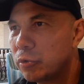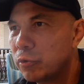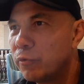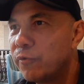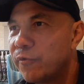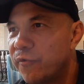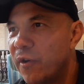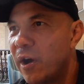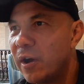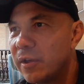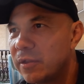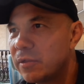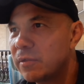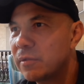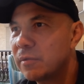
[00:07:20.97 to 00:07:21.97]
to
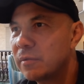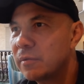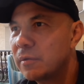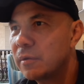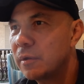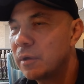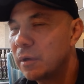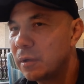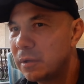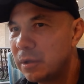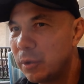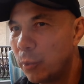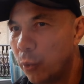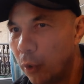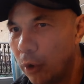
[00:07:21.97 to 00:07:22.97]
find
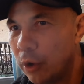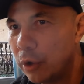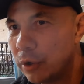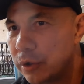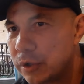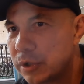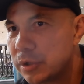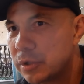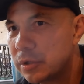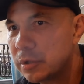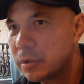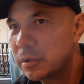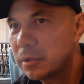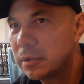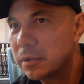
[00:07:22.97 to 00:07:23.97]
the words yeah.
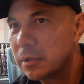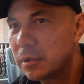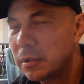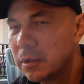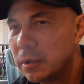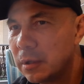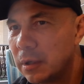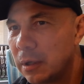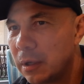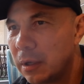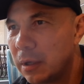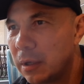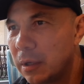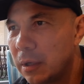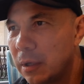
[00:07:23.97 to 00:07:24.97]

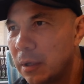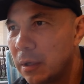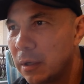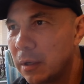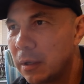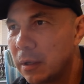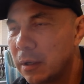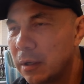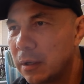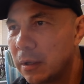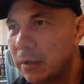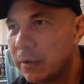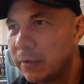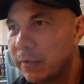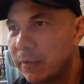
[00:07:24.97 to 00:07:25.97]
uh,
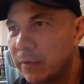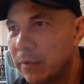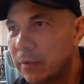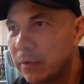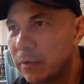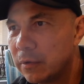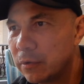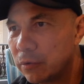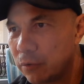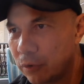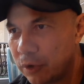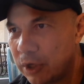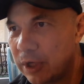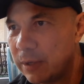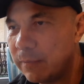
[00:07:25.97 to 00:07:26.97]
to
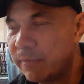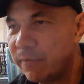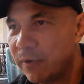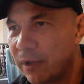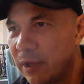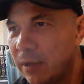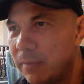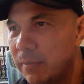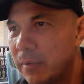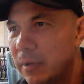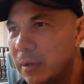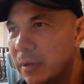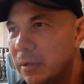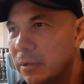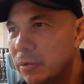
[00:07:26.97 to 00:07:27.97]
team for him
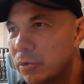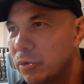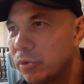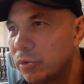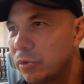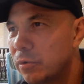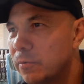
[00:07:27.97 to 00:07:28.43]
to